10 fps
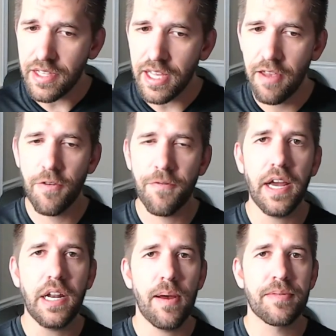if you
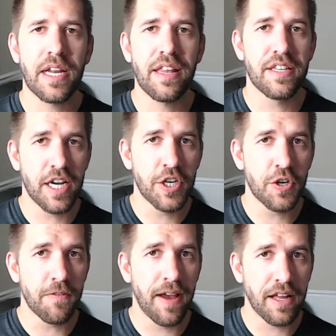find a website that's
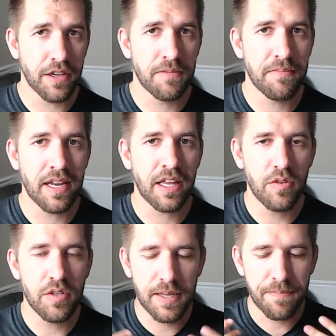undervalued, meaning
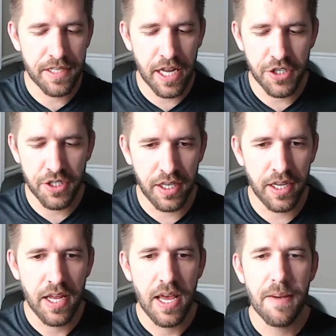you see potential in
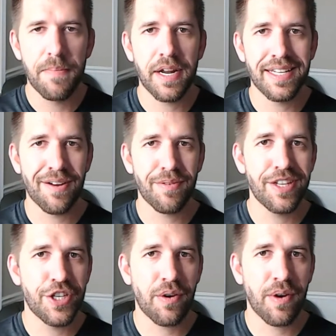it, but it's not
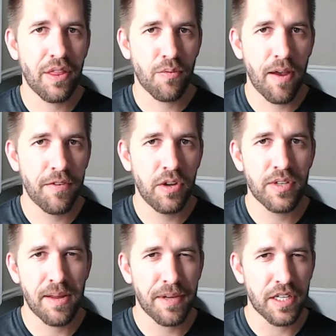really generating the revenue,
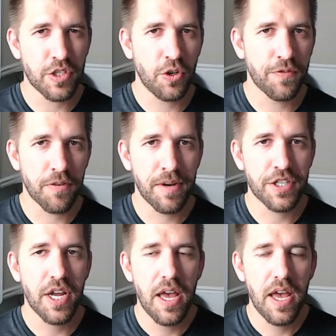it's not being sold for
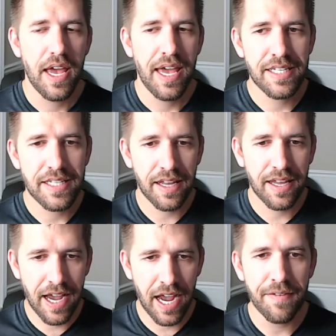much, it's
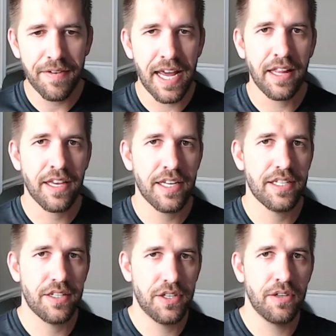kind of
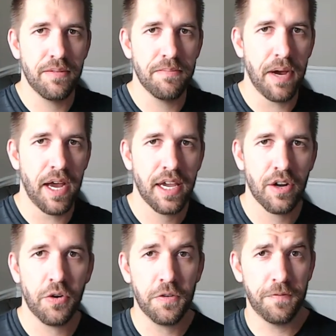analogous to buying
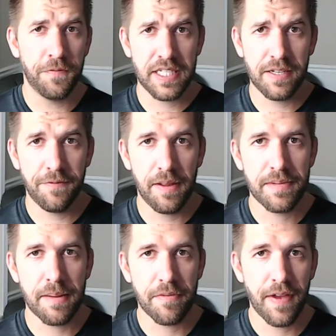an old fix and
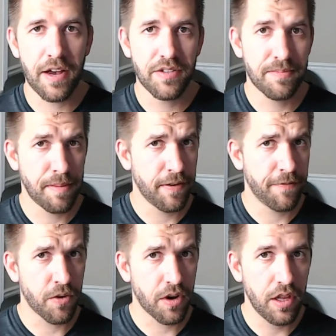flip type of house, maybe a
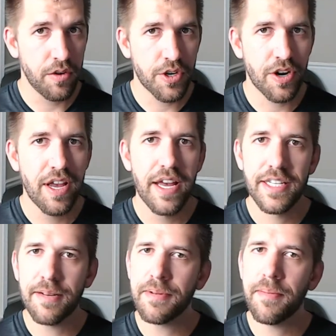foreclosure.
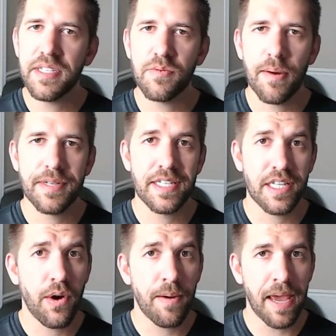Sometimes these websites
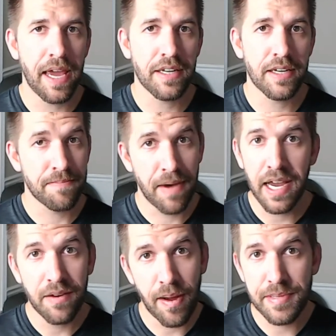go abandoned.
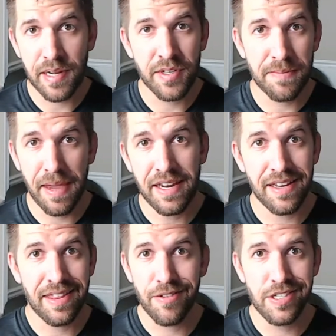My website was
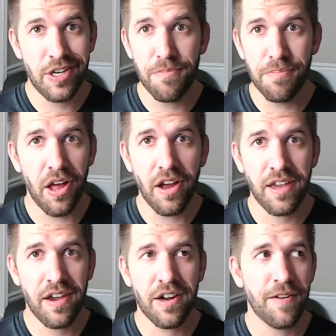abandoned. There was no
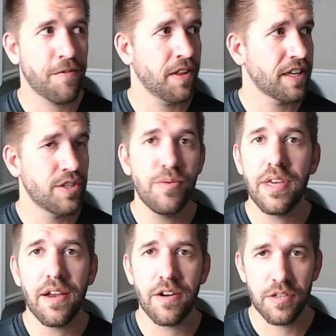blogging on it for like two
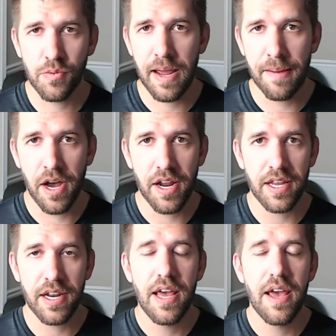years when I bought
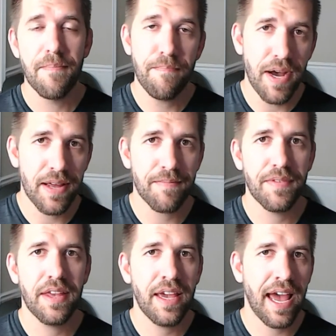it, but
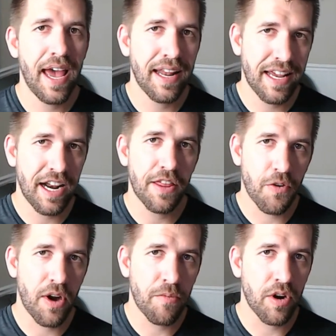it had kind of the
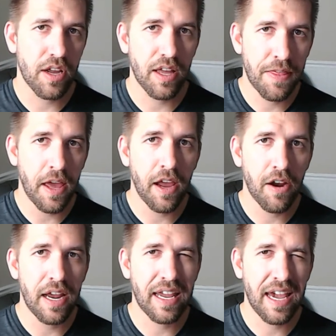framework
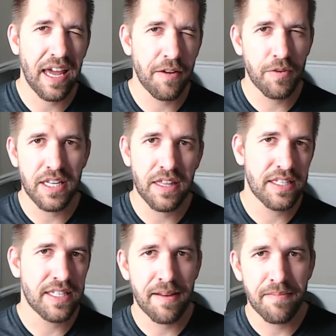there. It kind of was in the
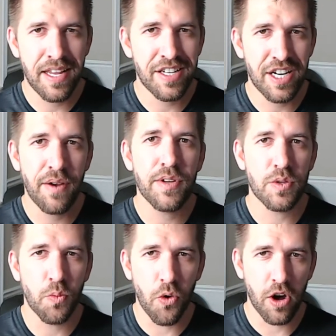same niche. It
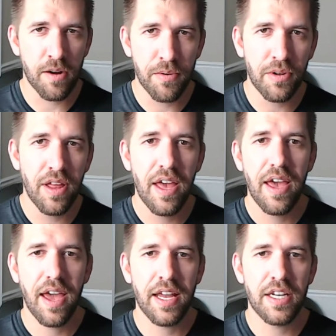was workable.
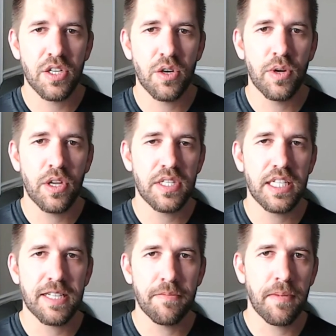And so when you
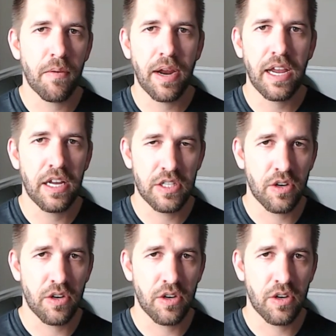see some of my rankings are